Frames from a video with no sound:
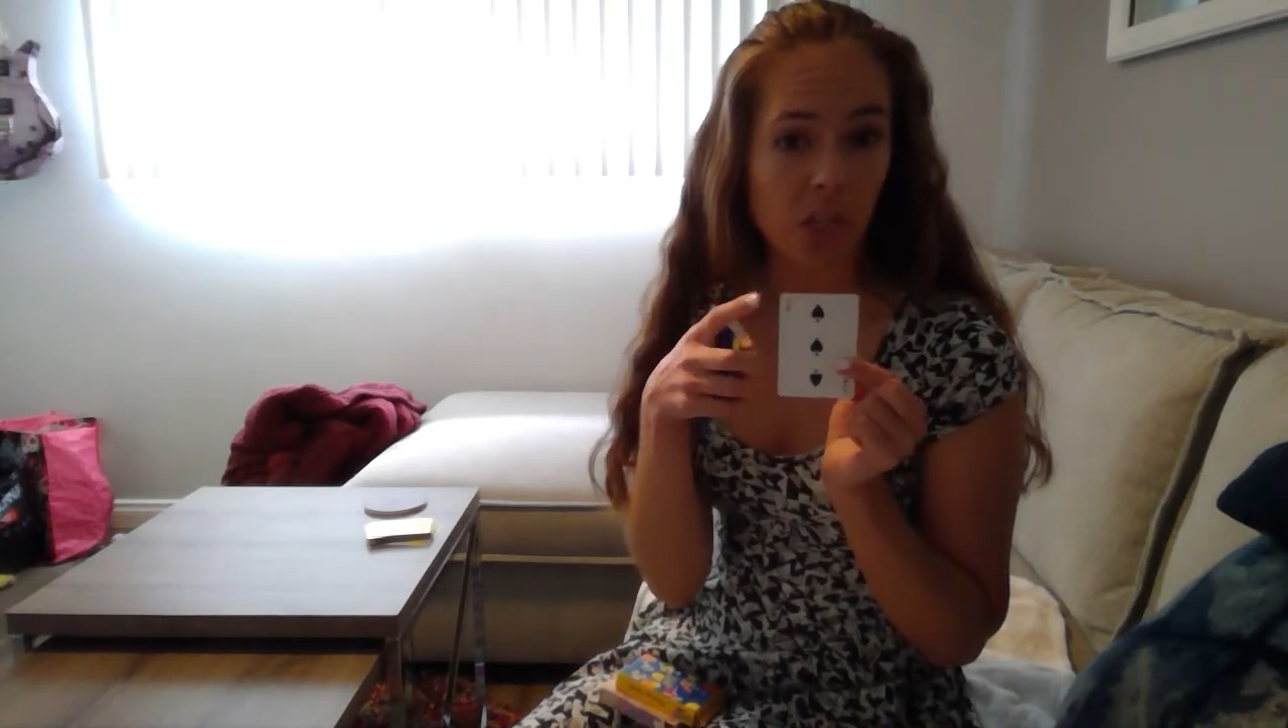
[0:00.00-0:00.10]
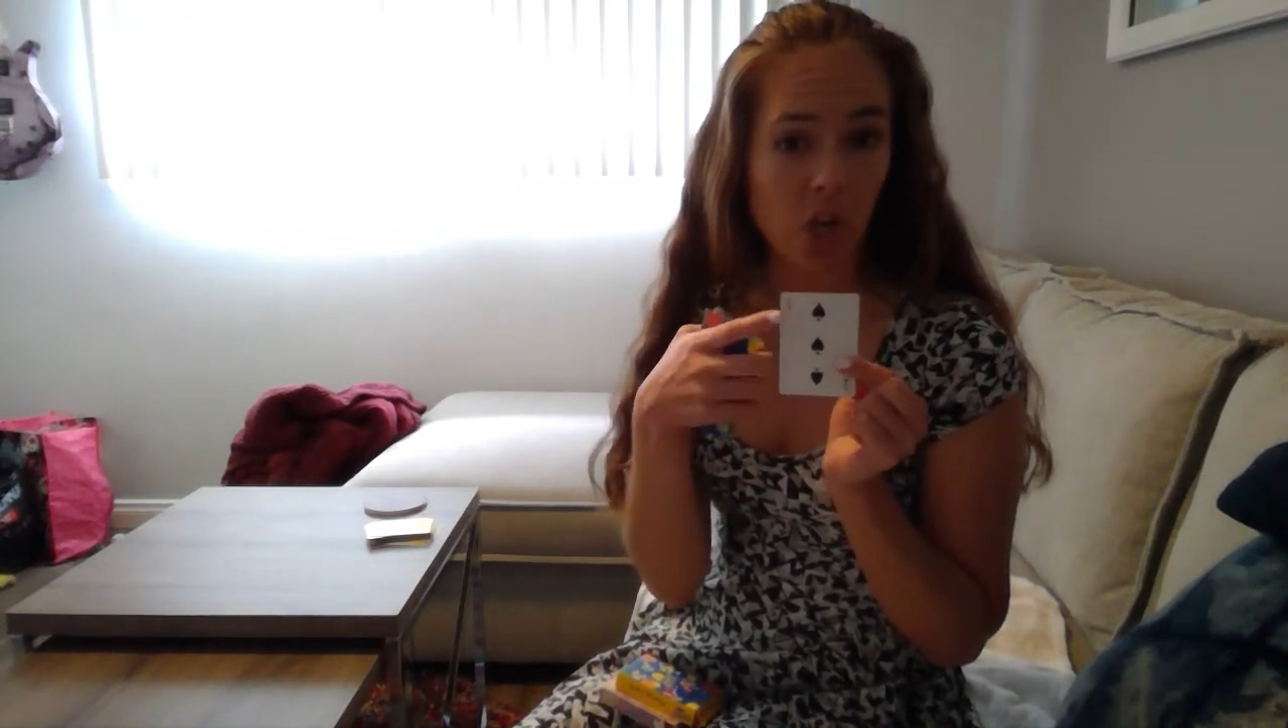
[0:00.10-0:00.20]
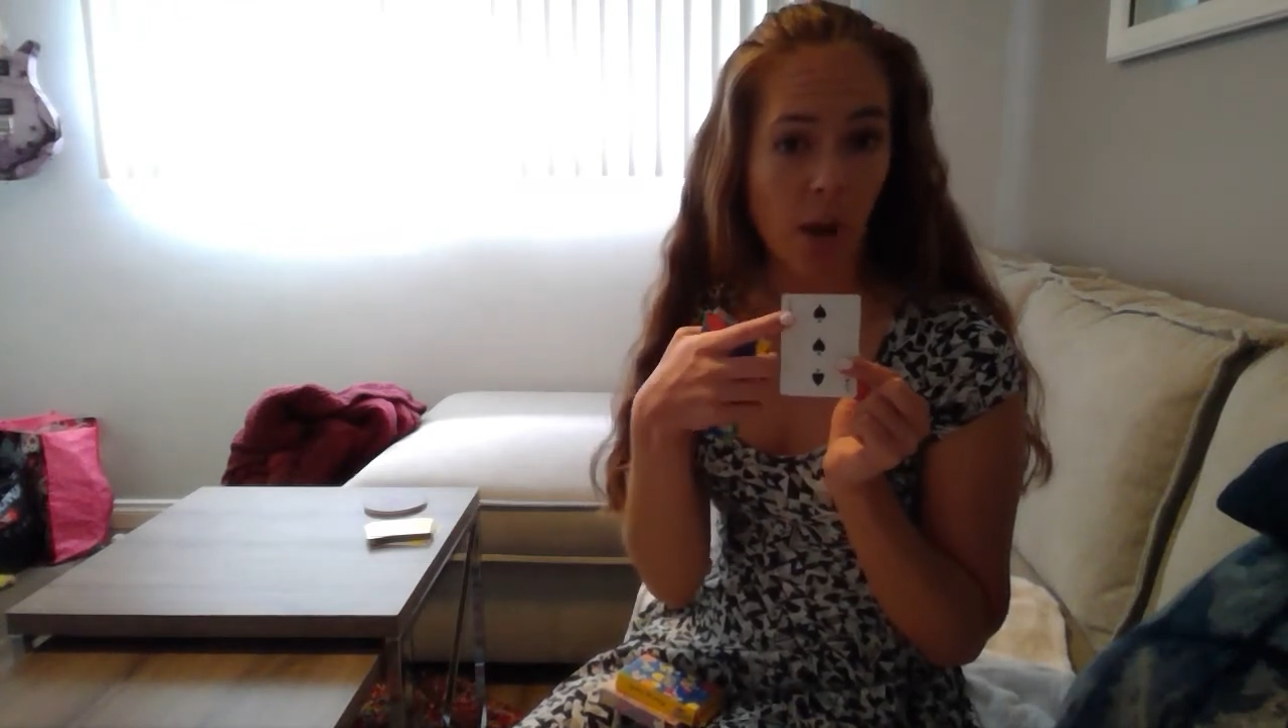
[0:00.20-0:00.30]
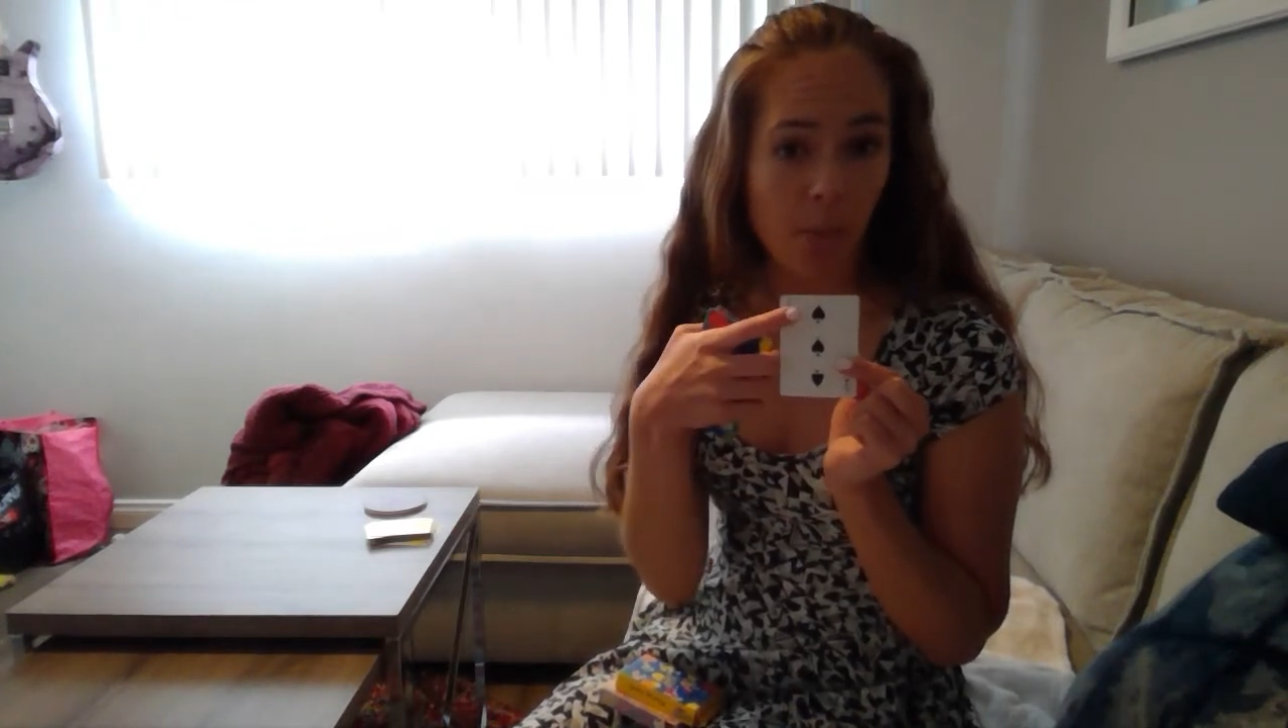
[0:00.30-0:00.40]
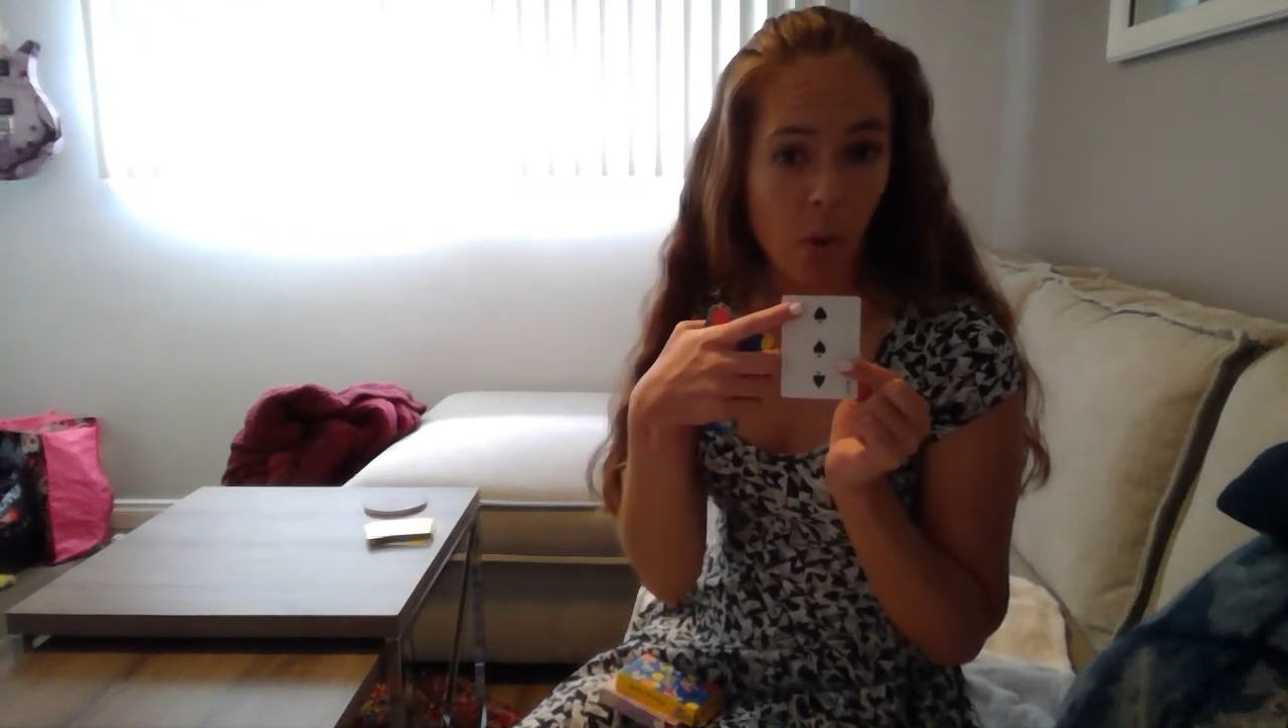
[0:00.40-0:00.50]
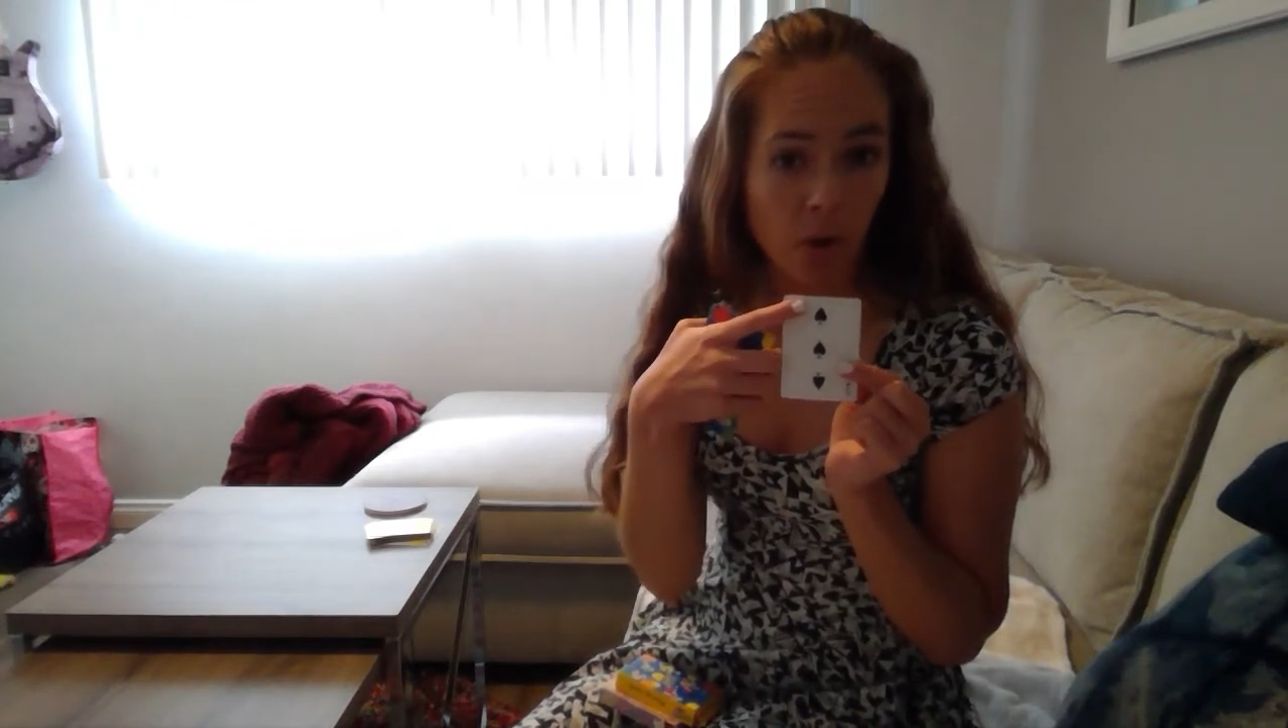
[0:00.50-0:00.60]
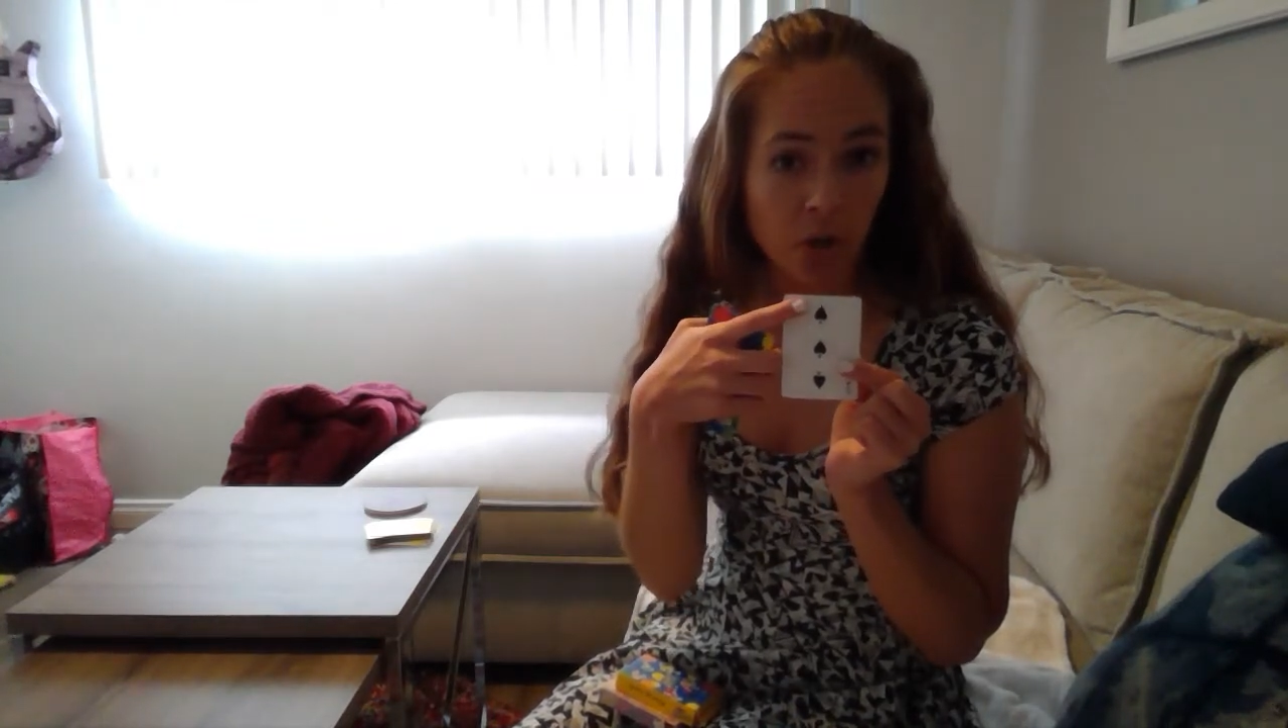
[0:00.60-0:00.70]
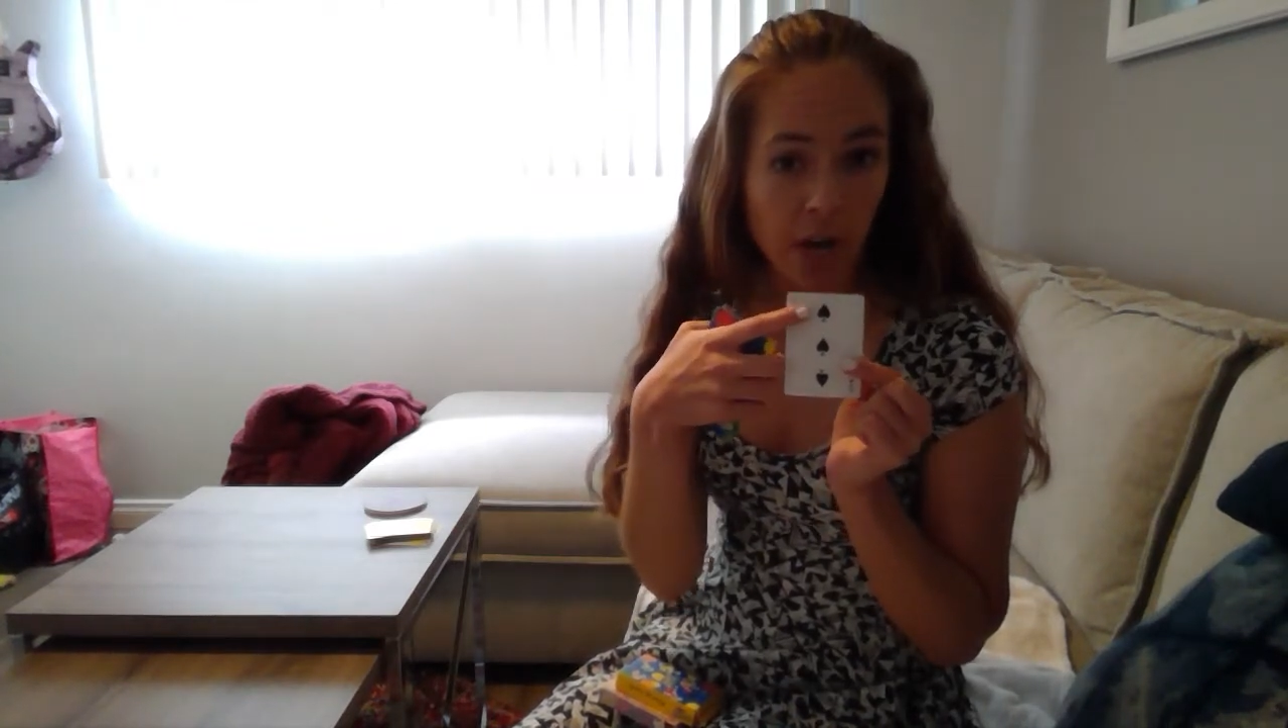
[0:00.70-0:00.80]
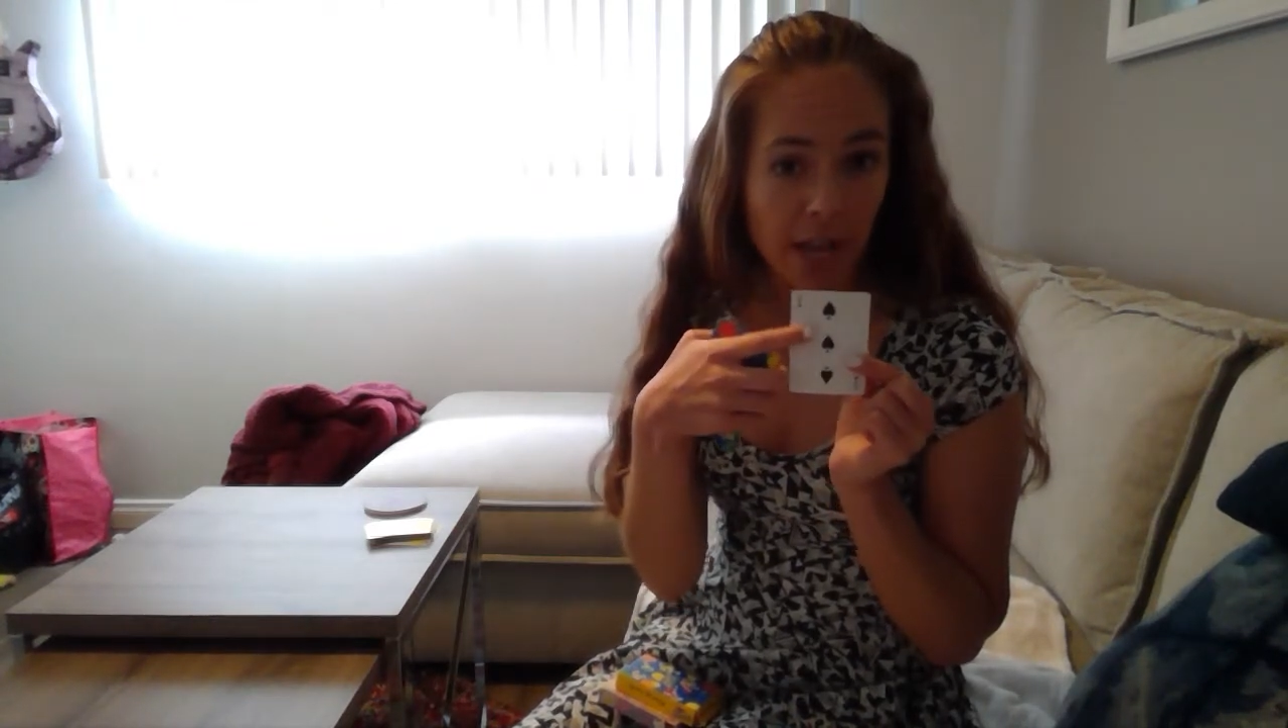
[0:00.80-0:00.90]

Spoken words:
top corner